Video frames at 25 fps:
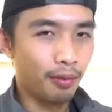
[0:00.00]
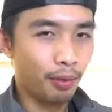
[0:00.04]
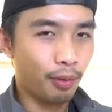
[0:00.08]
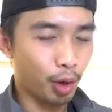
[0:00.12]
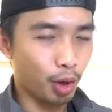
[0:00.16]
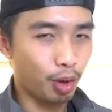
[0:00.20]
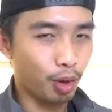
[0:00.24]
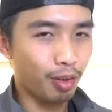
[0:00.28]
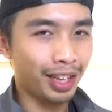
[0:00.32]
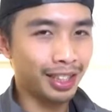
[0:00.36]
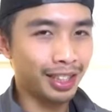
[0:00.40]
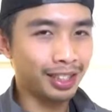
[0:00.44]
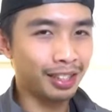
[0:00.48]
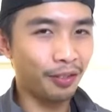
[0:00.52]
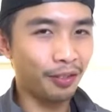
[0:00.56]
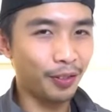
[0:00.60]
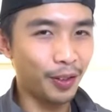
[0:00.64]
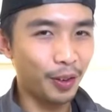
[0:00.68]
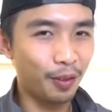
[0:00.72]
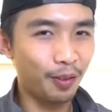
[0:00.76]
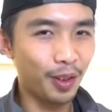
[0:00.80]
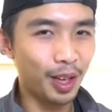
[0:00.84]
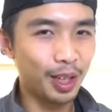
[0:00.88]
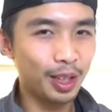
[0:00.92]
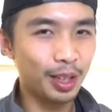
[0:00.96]
for the rest
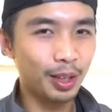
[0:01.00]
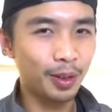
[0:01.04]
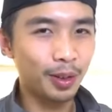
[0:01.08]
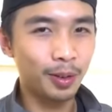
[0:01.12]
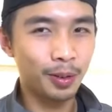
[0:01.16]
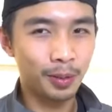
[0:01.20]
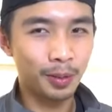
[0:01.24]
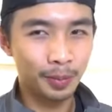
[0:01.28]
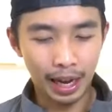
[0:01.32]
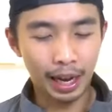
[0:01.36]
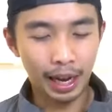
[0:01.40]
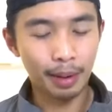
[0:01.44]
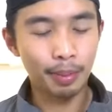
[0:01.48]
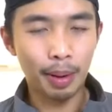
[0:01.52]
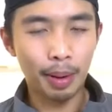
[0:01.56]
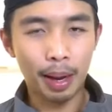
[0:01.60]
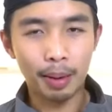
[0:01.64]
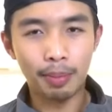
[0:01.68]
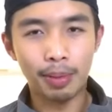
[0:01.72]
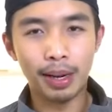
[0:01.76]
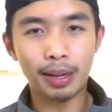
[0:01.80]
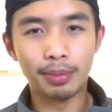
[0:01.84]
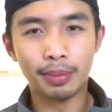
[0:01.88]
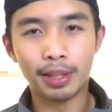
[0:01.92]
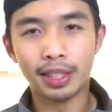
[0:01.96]
of the video.
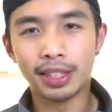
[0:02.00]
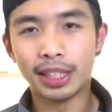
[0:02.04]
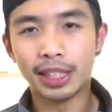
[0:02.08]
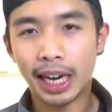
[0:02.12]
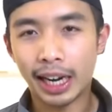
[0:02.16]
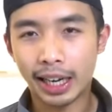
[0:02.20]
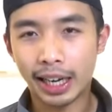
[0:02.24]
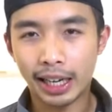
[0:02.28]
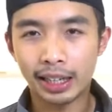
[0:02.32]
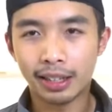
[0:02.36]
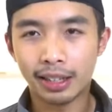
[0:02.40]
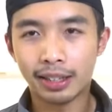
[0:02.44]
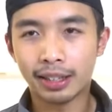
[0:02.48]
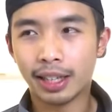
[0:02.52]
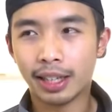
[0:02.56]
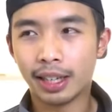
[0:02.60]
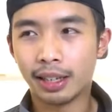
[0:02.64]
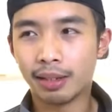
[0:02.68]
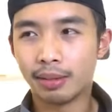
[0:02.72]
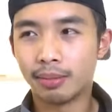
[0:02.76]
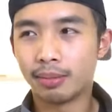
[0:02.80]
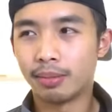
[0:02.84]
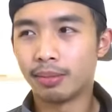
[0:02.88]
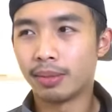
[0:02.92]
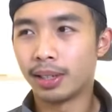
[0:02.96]
I blame the jacket
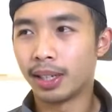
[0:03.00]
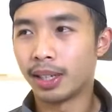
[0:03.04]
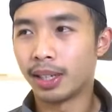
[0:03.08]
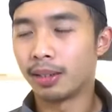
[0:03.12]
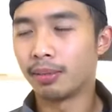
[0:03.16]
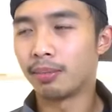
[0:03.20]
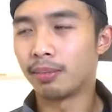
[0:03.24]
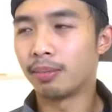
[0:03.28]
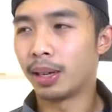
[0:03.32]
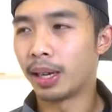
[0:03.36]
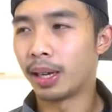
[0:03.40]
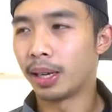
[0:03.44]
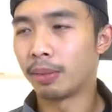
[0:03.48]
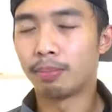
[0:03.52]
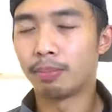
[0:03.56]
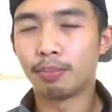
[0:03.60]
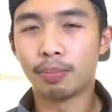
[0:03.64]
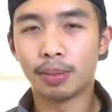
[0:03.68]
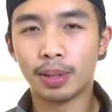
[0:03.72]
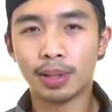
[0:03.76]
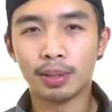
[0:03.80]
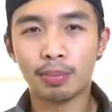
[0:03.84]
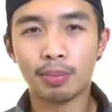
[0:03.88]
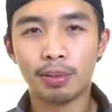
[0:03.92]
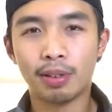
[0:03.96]
and my
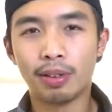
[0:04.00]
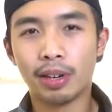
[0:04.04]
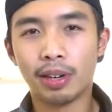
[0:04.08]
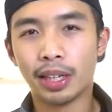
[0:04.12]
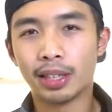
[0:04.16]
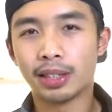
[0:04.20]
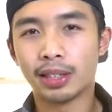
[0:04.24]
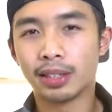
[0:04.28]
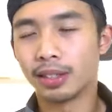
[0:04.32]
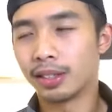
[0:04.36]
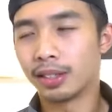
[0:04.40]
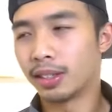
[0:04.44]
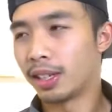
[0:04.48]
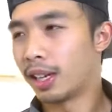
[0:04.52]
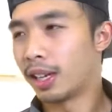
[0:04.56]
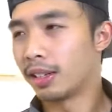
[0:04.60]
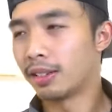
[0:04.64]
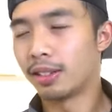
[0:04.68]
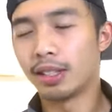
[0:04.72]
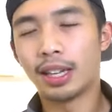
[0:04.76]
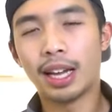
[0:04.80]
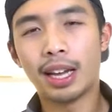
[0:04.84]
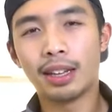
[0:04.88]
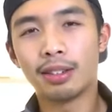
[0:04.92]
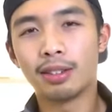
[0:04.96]
perspiration.
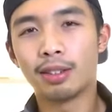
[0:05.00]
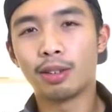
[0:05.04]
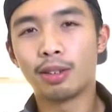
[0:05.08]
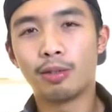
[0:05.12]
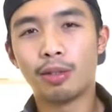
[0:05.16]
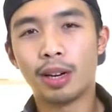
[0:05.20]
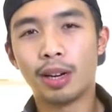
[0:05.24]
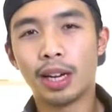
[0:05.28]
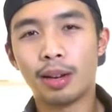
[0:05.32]
I don't know